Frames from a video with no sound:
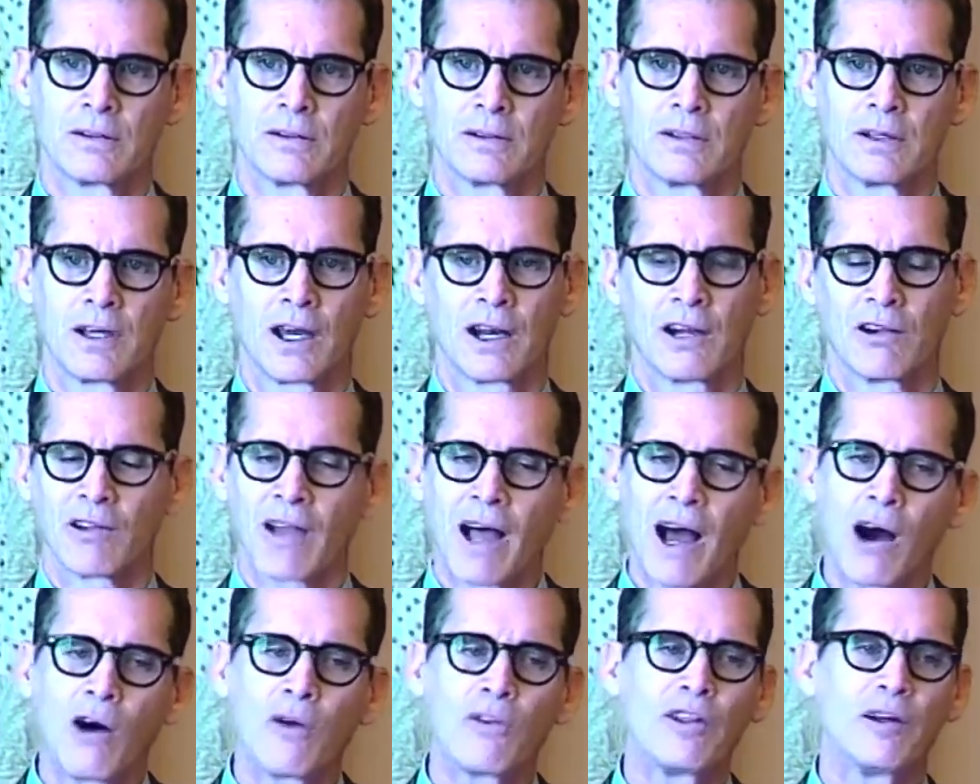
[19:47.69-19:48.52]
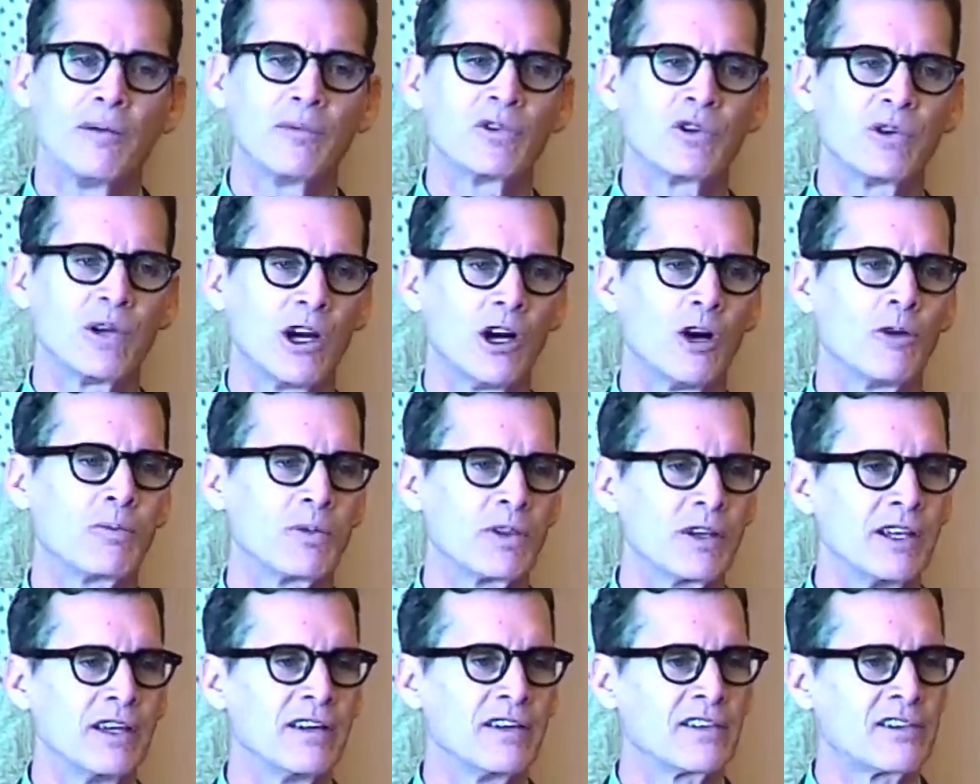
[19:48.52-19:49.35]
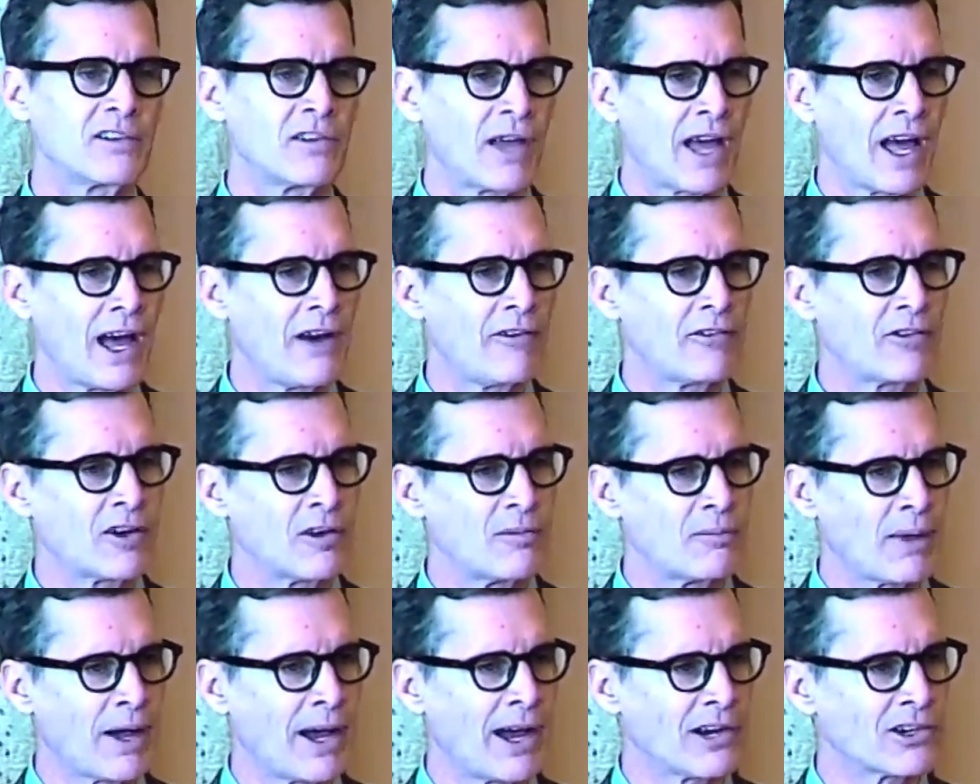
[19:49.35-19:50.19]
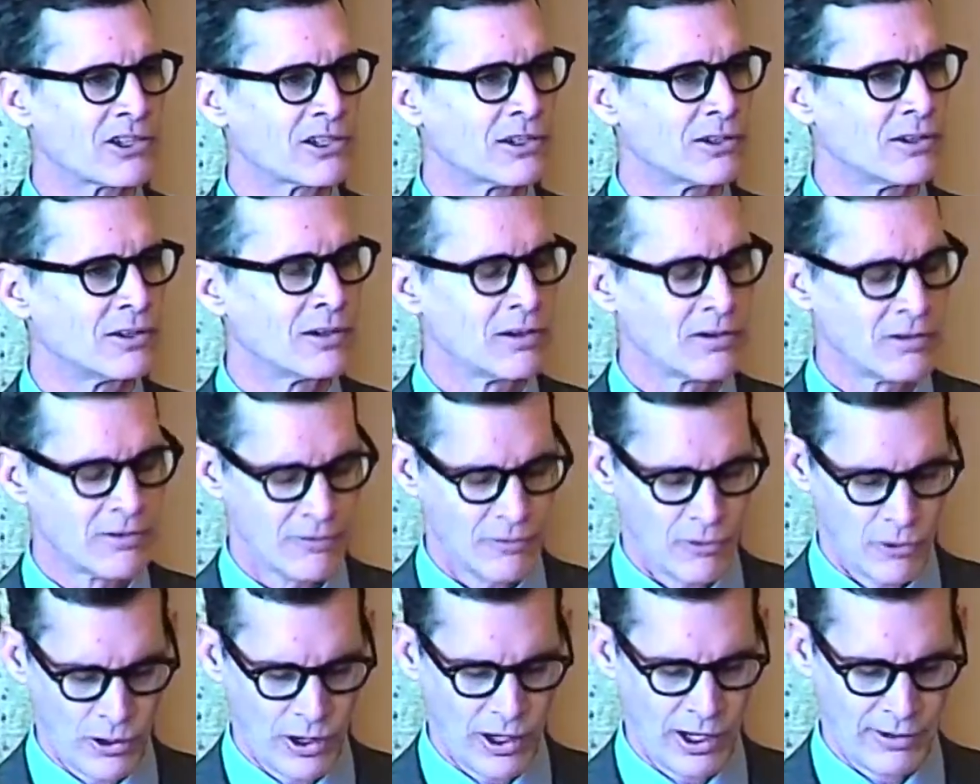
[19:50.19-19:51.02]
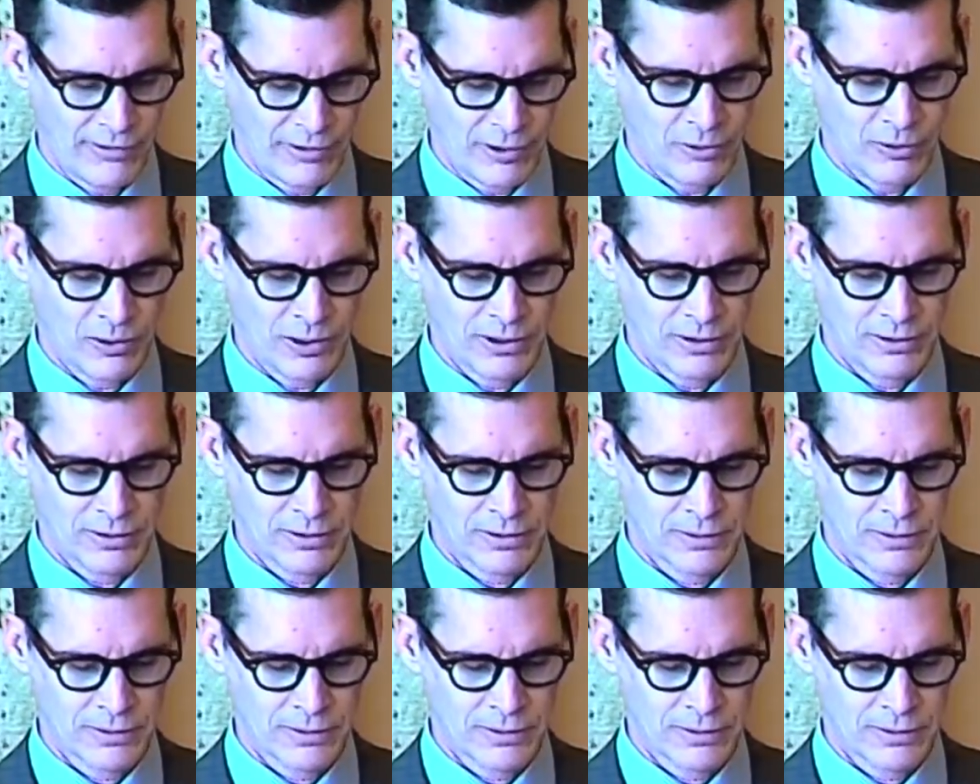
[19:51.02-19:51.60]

and allow them to help lead us to have compassion for everyone.